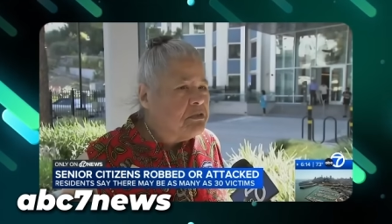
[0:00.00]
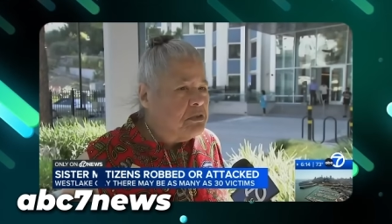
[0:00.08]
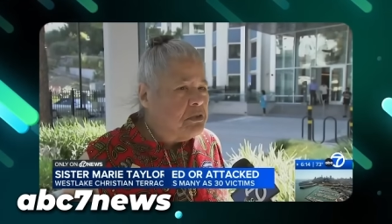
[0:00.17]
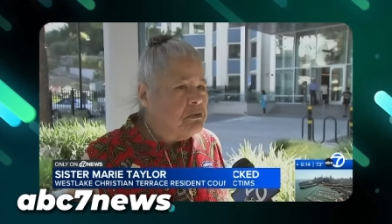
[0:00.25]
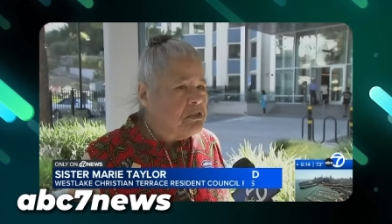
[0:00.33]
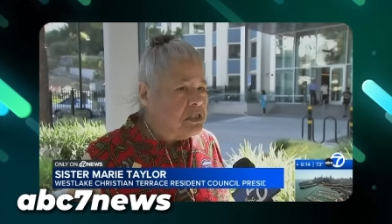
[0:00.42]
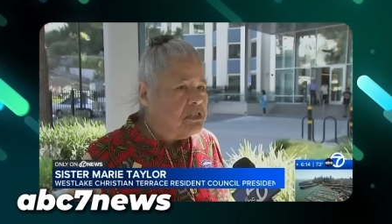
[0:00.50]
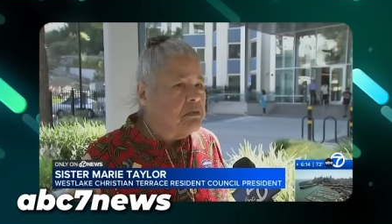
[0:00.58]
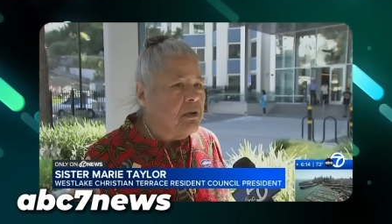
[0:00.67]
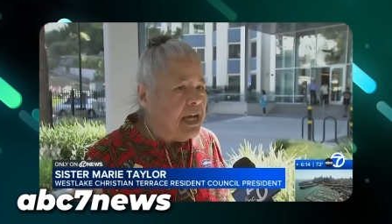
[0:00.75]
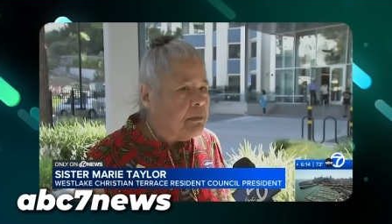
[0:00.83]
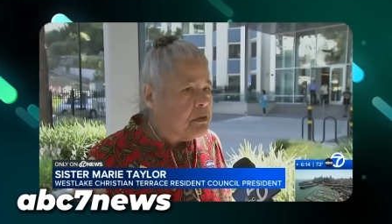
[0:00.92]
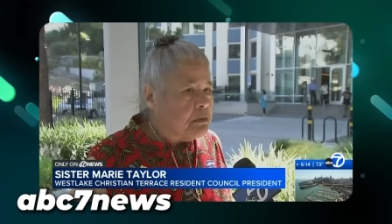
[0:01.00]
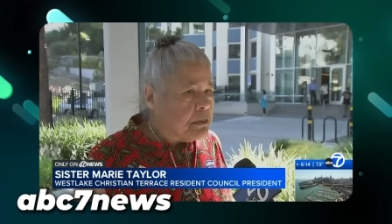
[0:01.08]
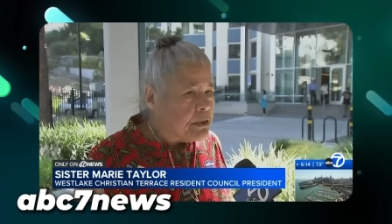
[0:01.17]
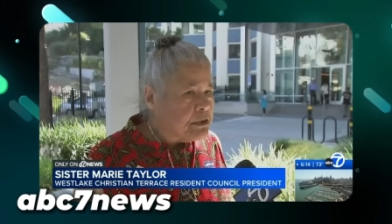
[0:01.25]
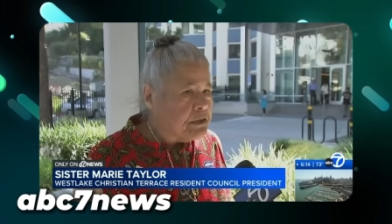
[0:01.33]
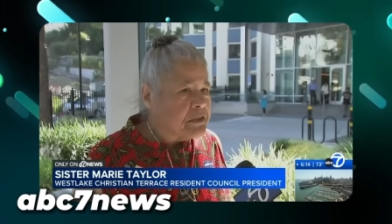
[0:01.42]
do you just grab their
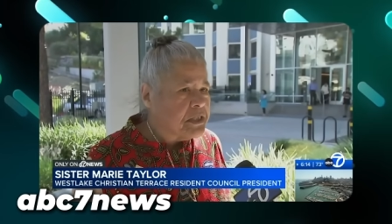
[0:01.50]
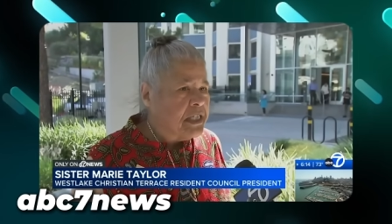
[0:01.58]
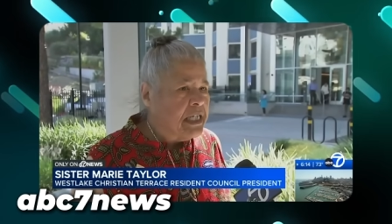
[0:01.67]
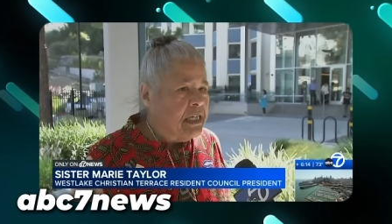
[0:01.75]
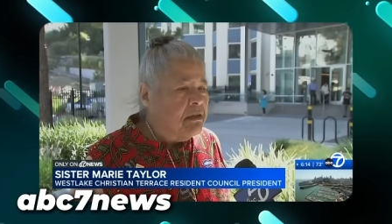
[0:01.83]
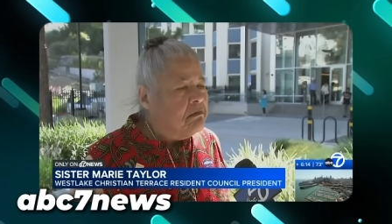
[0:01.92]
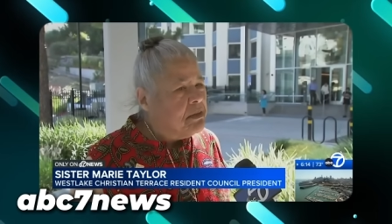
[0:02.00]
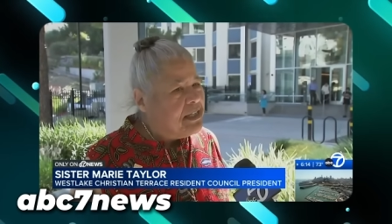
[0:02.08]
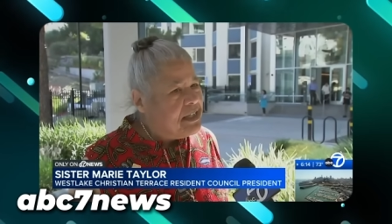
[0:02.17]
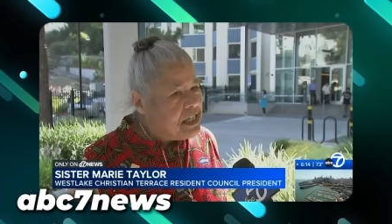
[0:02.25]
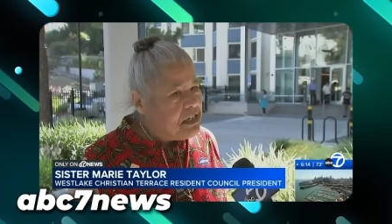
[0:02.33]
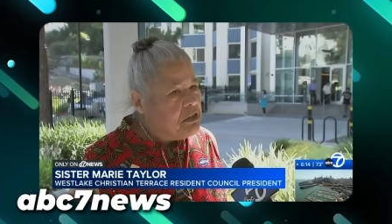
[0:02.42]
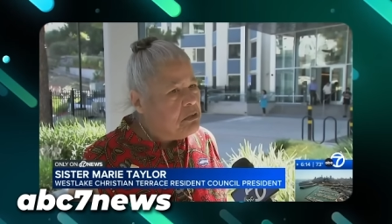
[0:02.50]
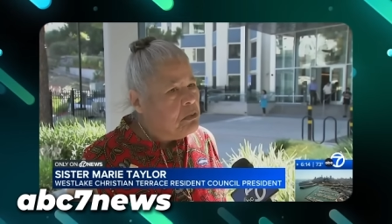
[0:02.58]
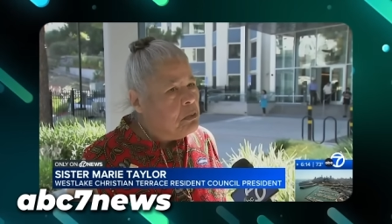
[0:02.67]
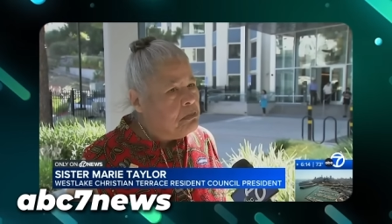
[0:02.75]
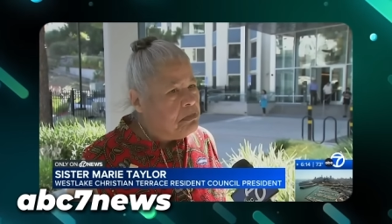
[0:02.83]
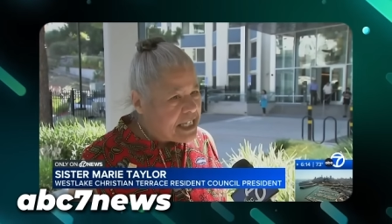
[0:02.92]
purse, but then
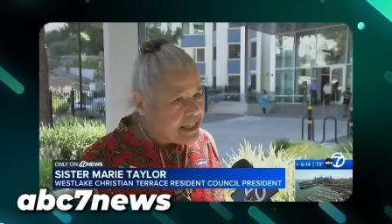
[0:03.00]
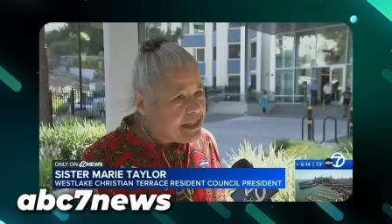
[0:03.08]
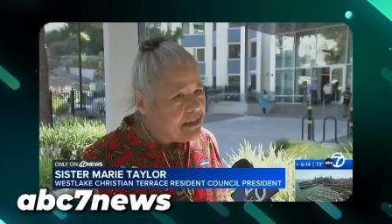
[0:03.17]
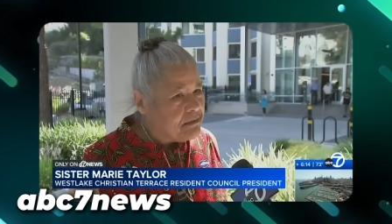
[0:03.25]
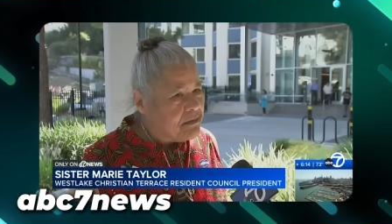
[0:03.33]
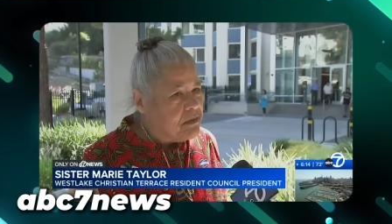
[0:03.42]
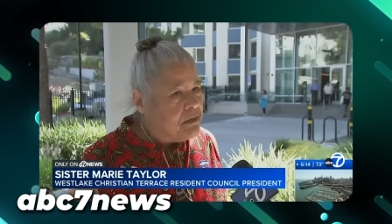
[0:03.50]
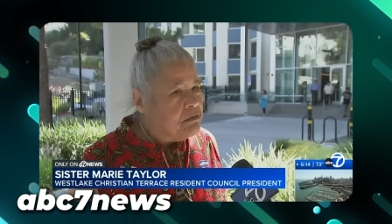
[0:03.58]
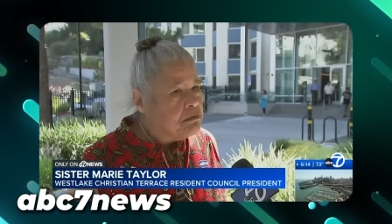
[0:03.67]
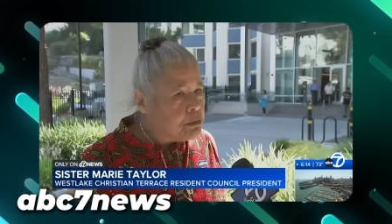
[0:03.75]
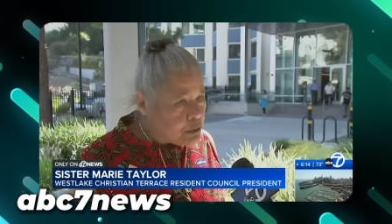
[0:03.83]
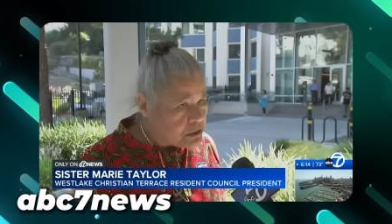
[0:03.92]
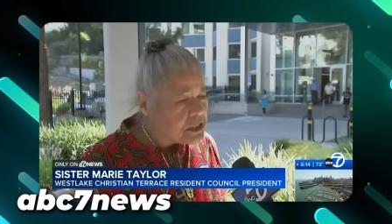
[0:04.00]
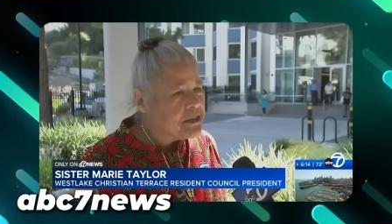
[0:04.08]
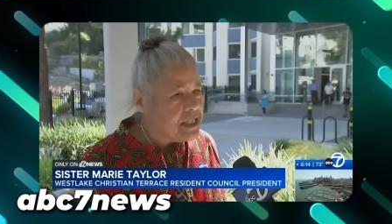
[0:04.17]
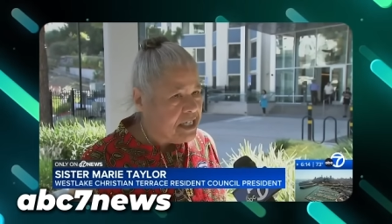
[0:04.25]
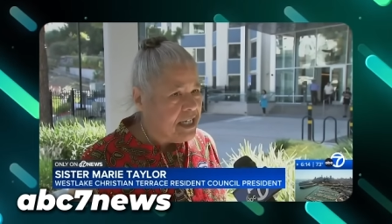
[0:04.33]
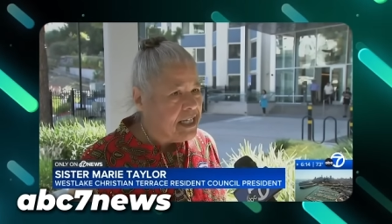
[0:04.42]
you beat them
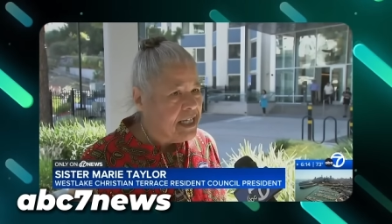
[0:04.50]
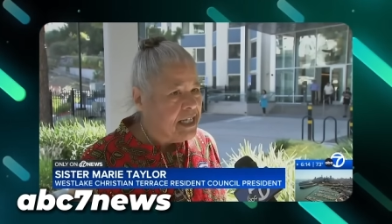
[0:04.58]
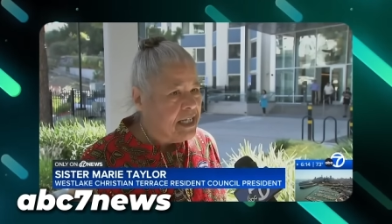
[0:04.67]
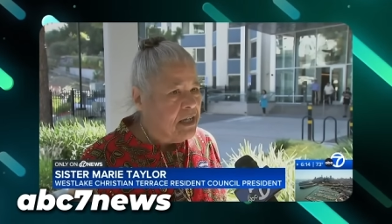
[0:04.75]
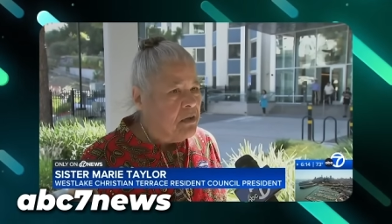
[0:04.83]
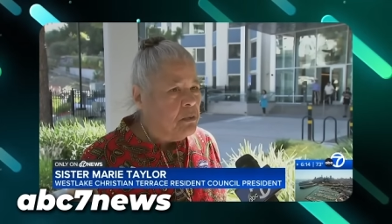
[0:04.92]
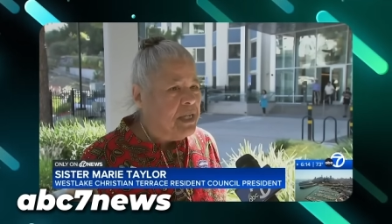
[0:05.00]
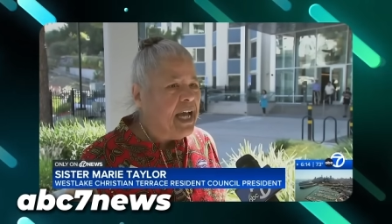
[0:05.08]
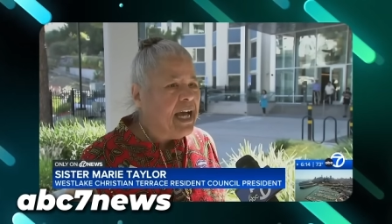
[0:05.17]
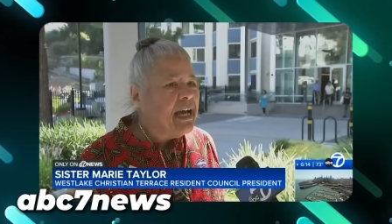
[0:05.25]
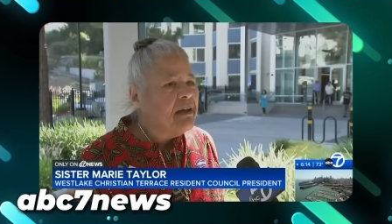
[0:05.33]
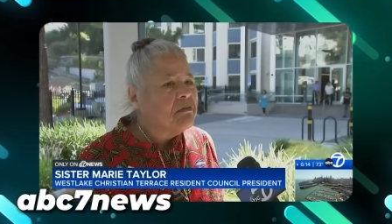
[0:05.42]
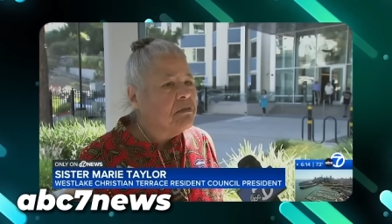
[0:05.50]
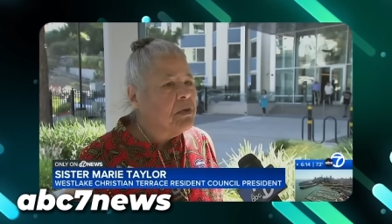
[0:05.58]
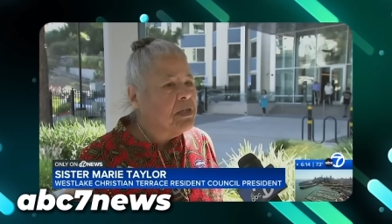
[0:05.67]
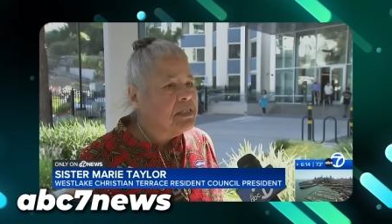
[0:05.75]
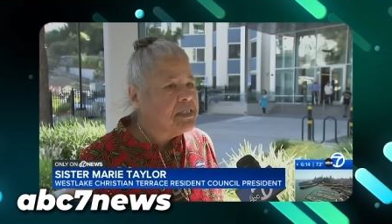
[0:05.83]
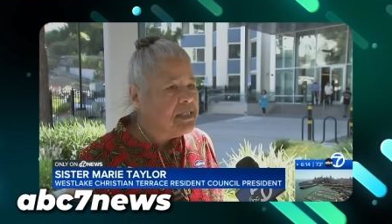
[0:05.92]
brutally. We have
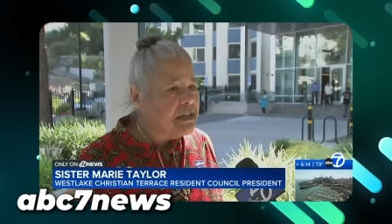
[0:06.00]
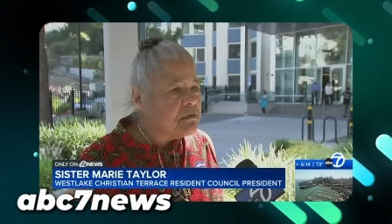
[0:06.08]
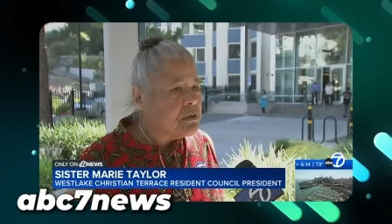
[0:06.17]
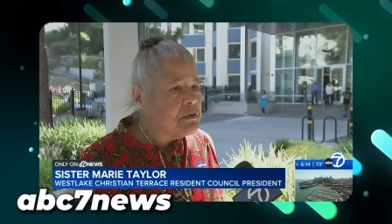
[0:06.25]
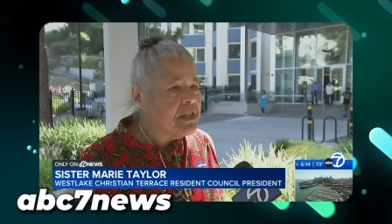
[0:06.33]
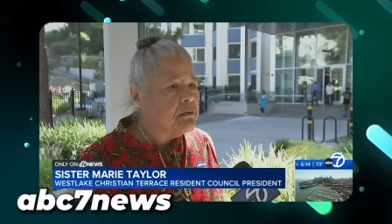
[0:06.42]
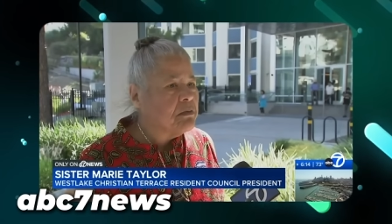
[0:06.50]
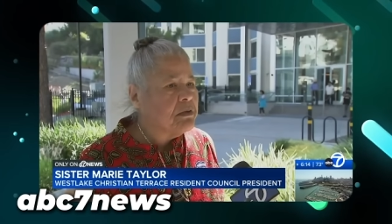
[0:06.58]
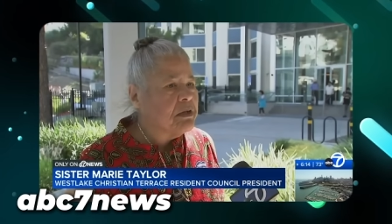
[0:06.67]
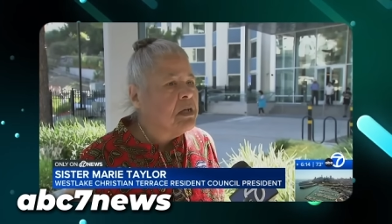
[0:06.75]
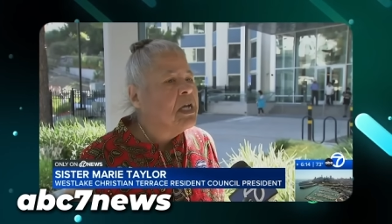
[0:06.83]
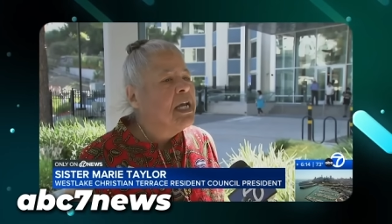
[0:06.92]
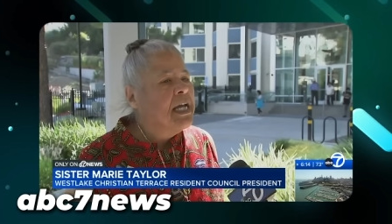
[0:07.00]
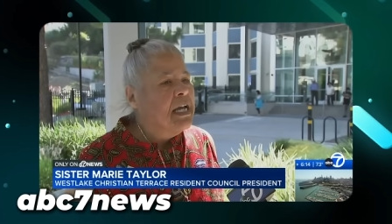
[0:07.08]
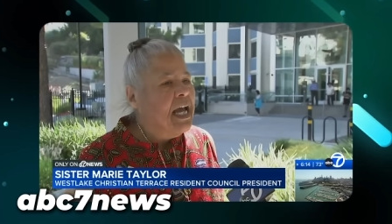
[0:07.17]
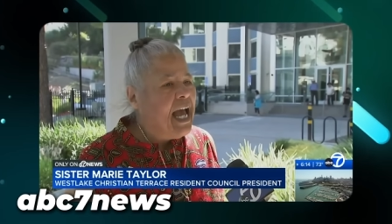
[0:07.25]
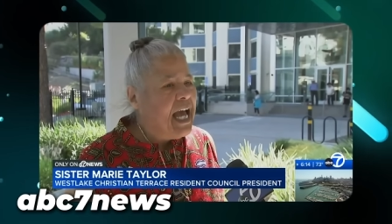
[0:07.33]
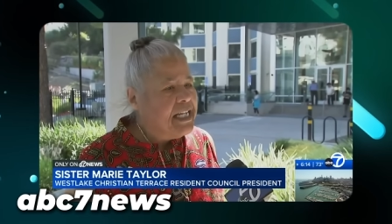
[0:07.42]
several that were
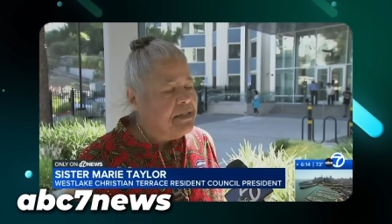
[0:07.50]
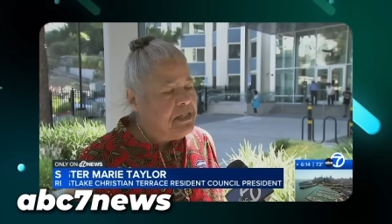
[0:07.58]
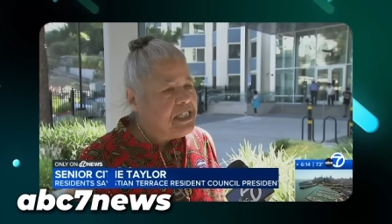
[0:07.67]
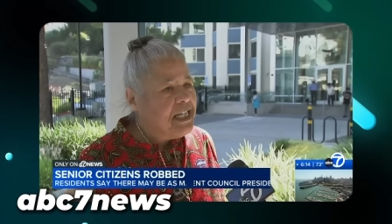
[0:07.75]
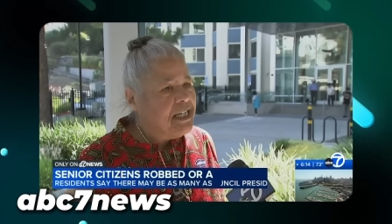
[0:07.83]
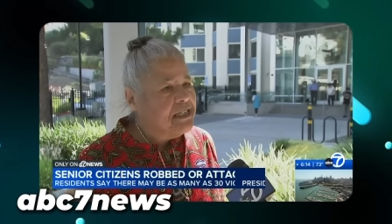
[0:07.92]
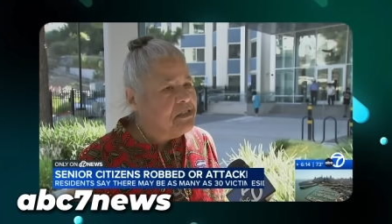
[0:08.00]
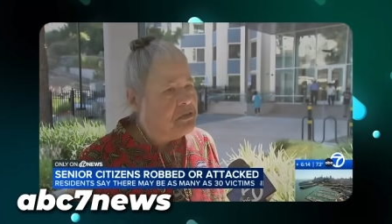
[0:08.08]
had to be taken